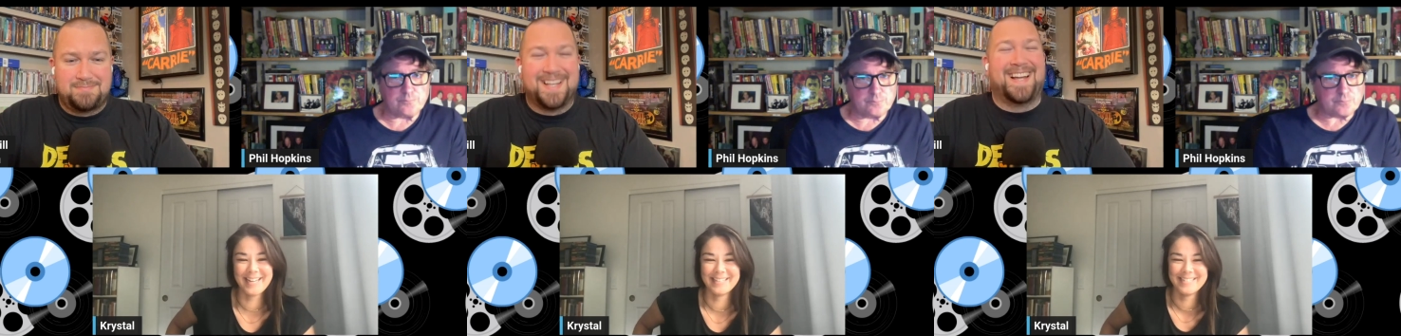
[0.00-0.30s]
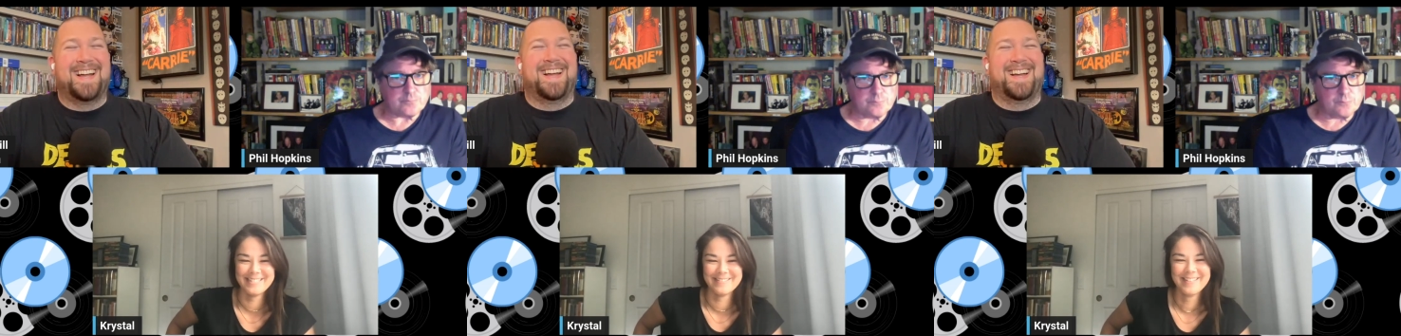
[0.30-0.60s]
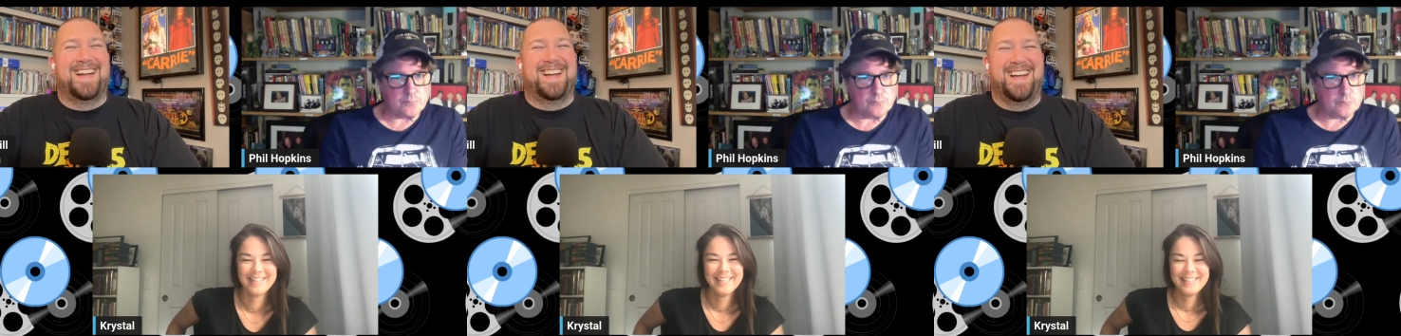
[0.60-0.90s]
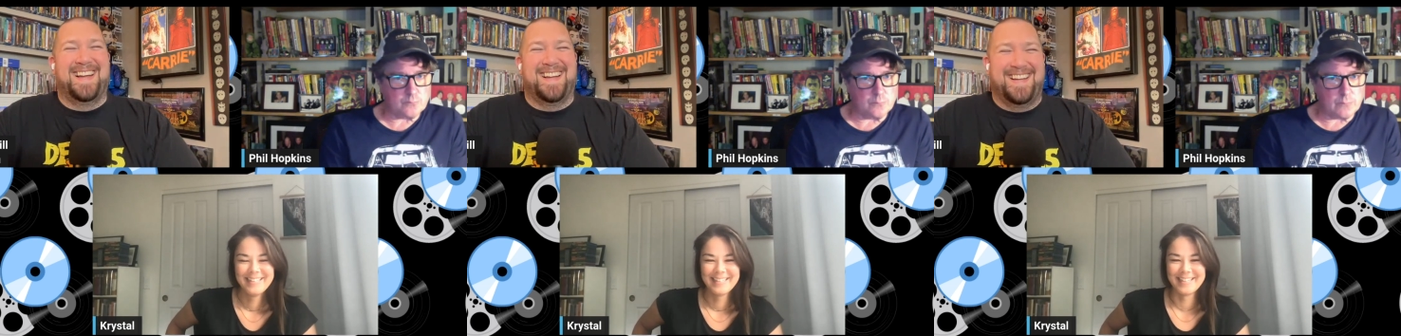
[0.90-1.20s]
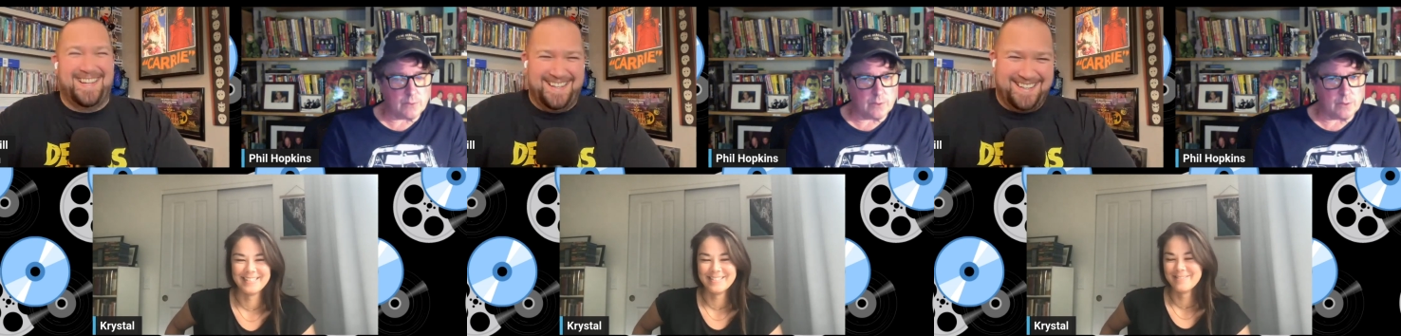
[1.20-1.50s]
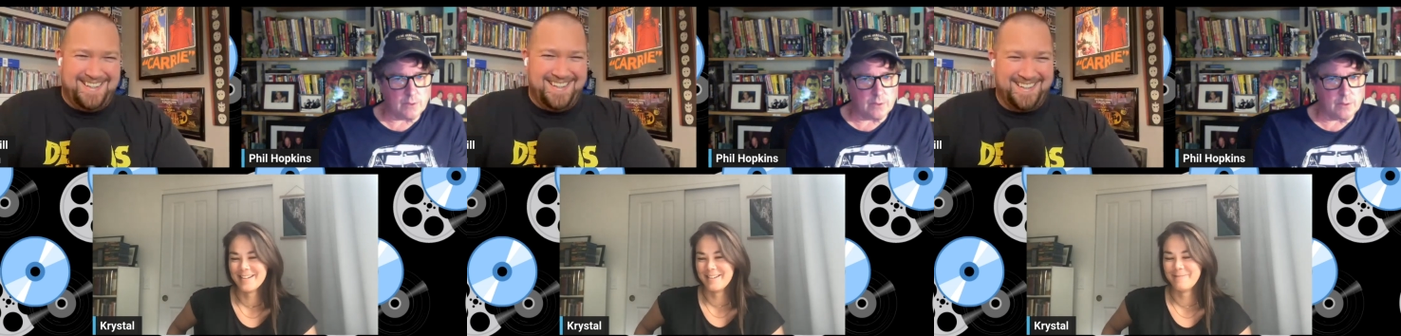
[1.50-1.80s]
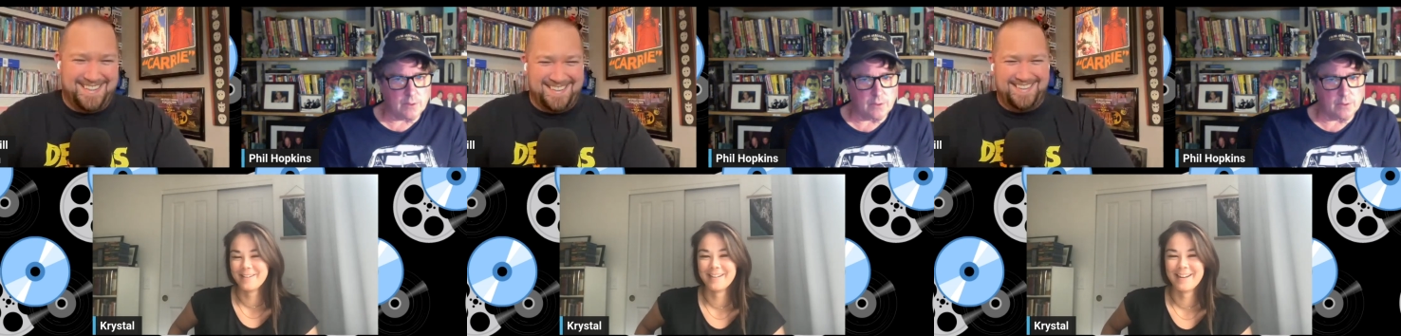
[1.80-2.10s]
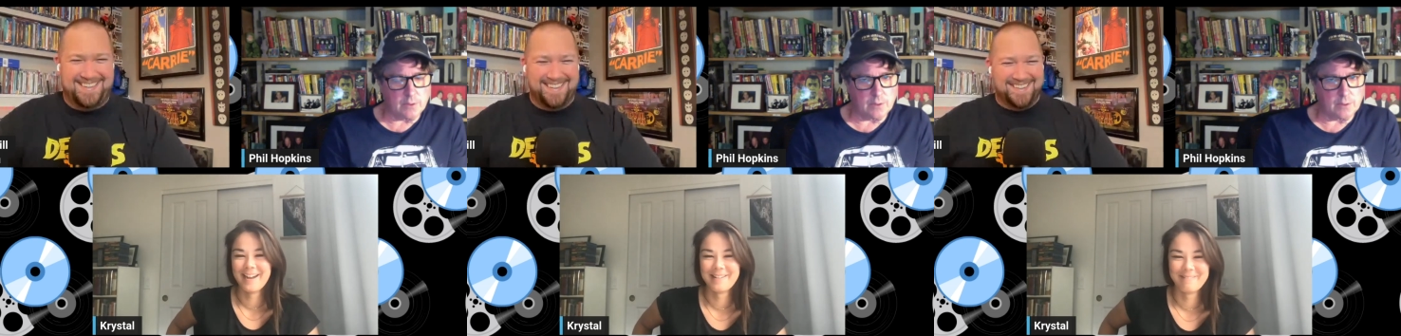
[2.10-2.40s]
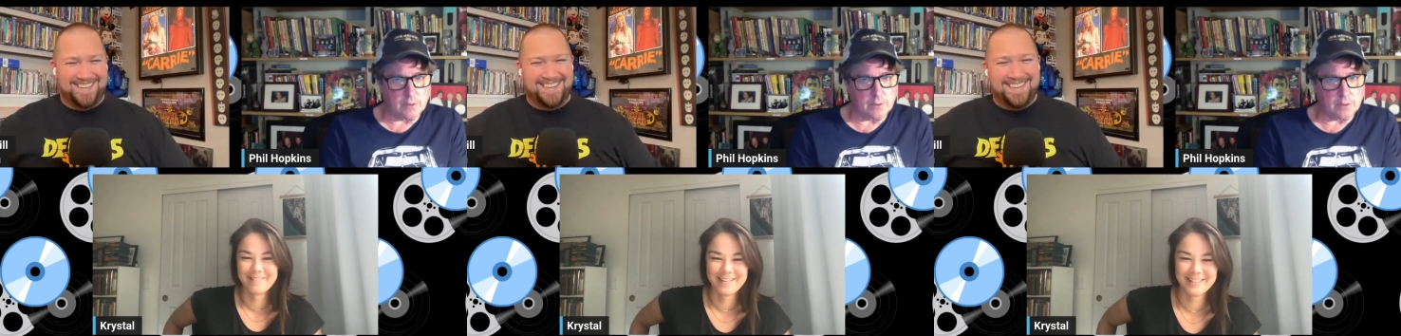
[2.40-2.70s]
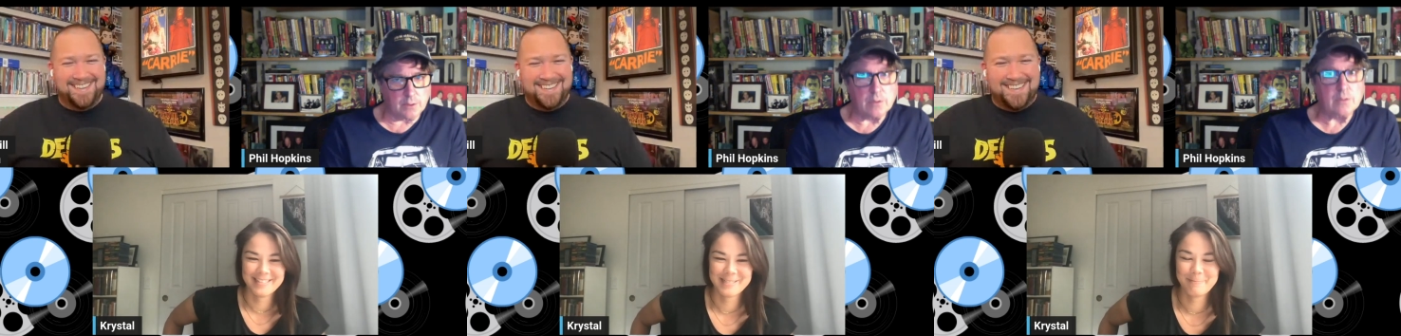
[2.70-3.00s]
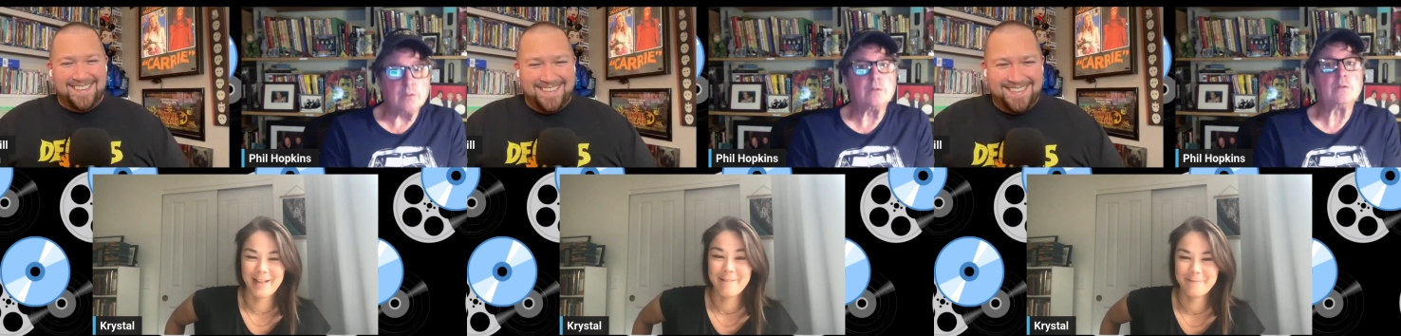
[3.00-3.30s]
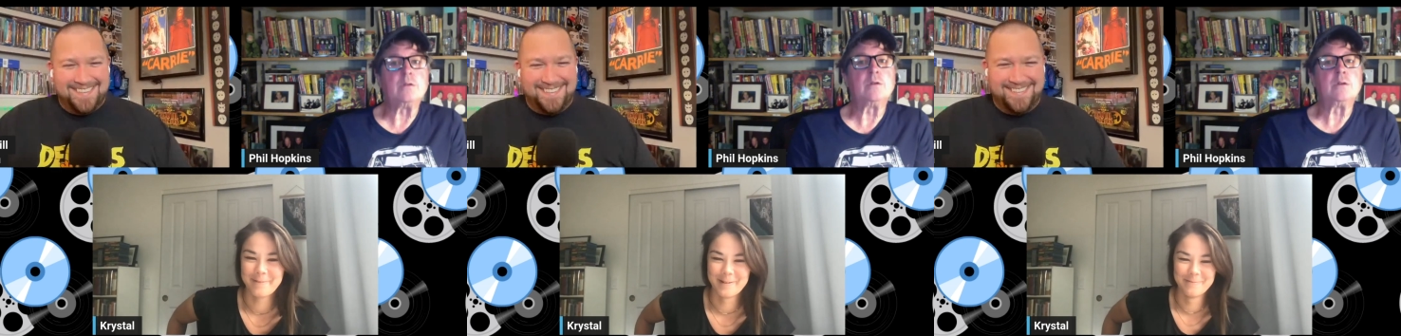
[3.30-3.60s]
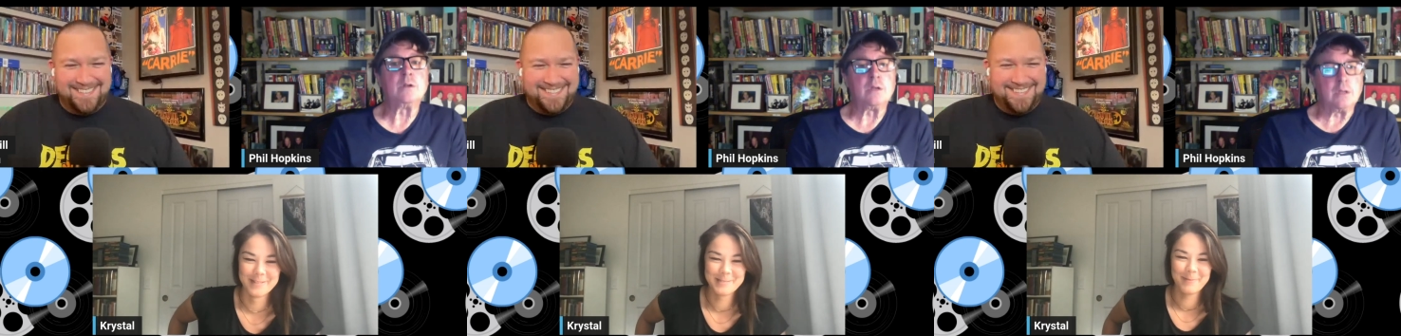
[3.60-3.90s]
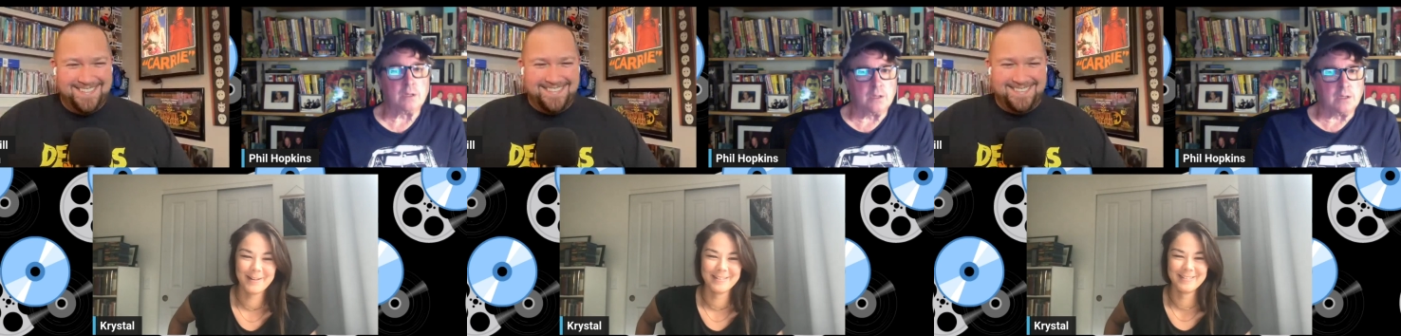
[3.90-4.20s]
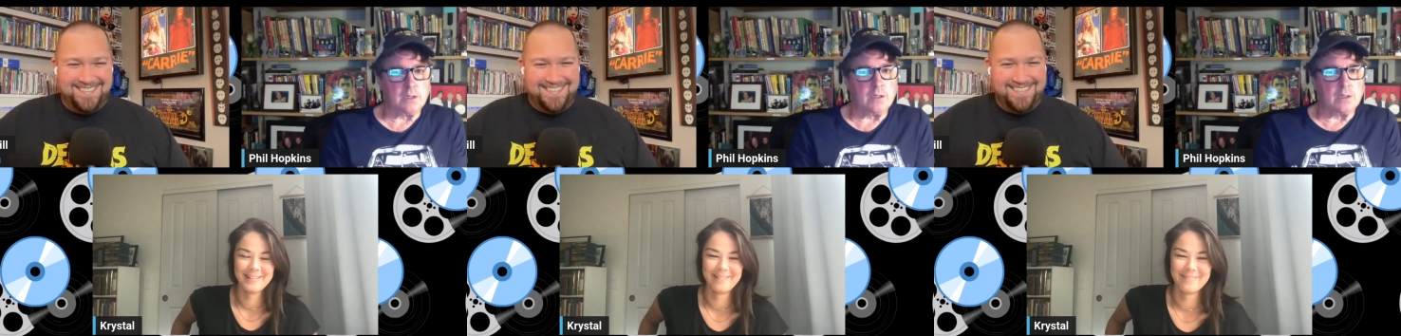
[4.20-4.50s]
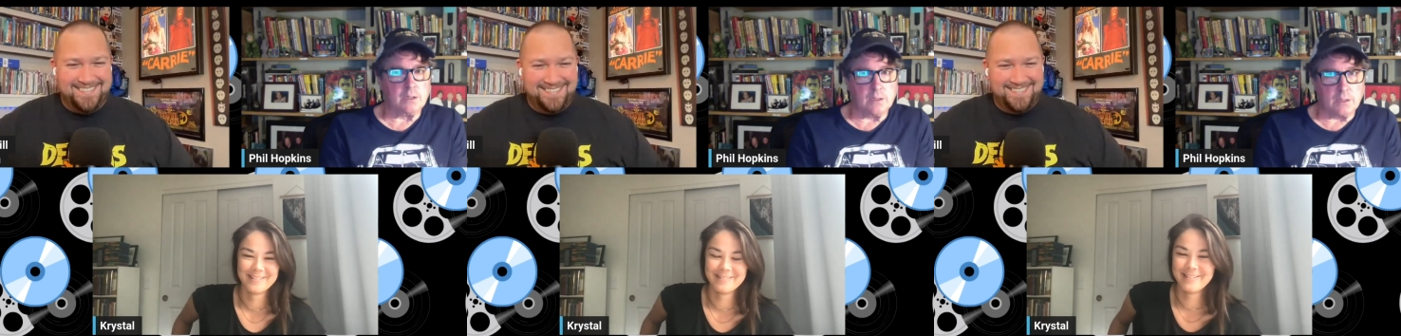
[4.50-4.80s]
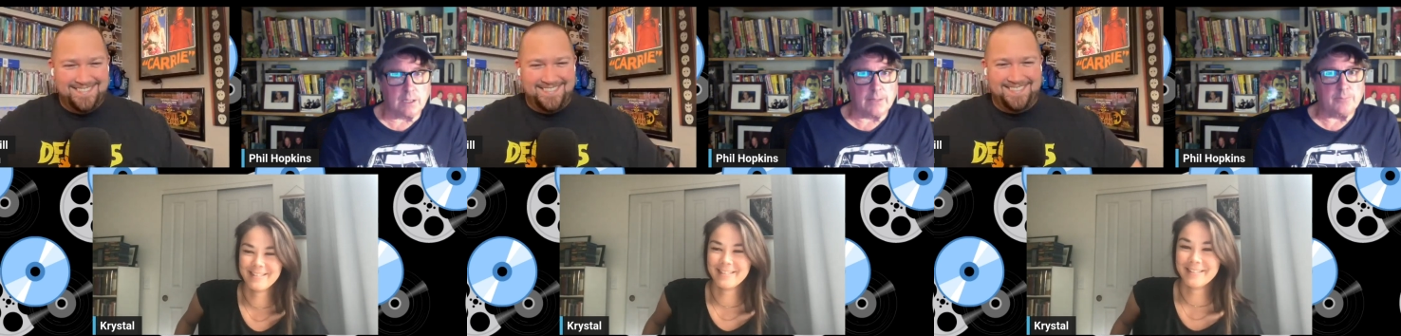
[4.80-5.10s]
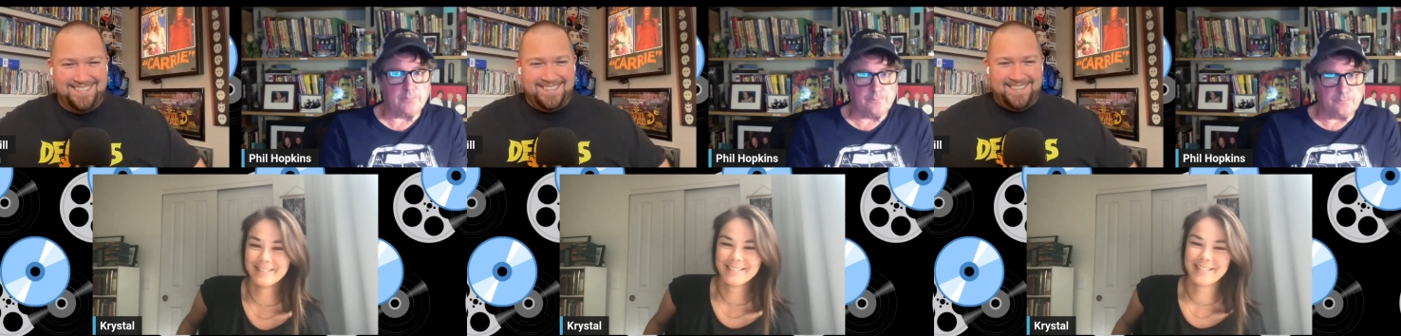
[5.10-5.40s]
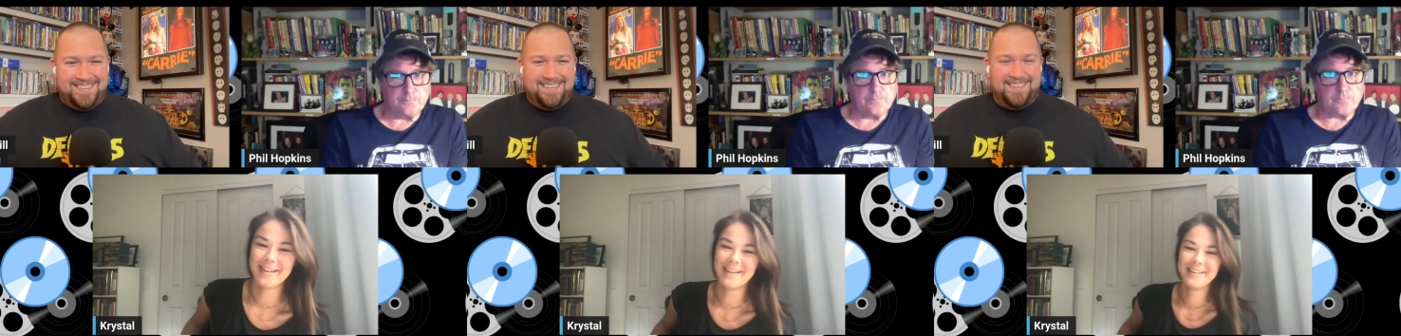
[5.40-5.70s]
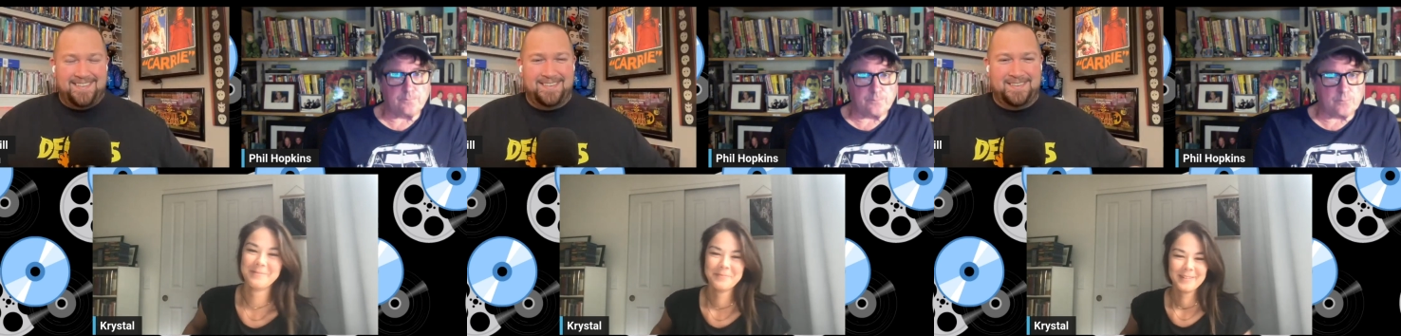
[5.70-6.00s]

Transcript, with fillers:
Speaker 1: can you, can you uh, figure out how to work this platform, this partner that we're doing? And uh,